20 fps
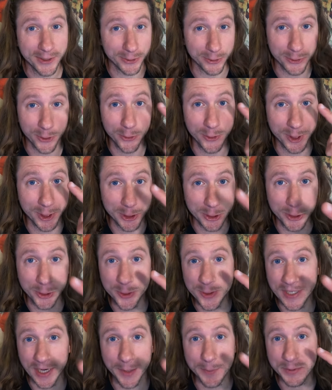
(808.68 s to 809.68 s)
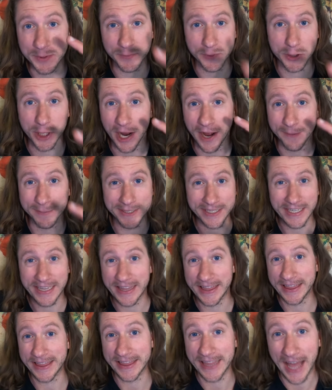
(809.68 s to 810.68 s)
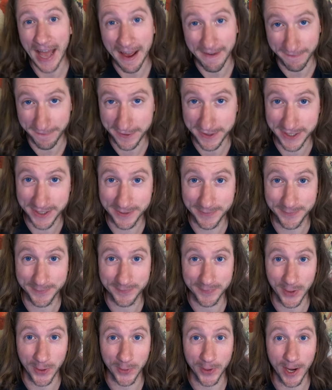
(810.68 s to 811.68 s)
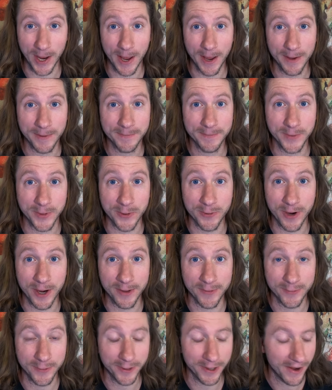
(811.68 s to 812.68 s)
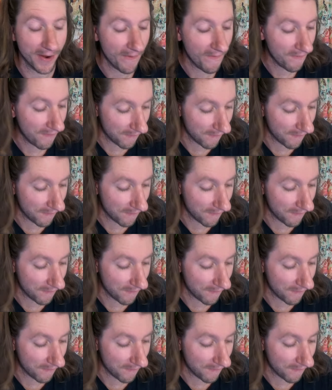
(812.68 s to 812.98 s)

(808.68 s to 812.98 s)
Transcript: there's only two types of jobs left. Okay, are you ready for it?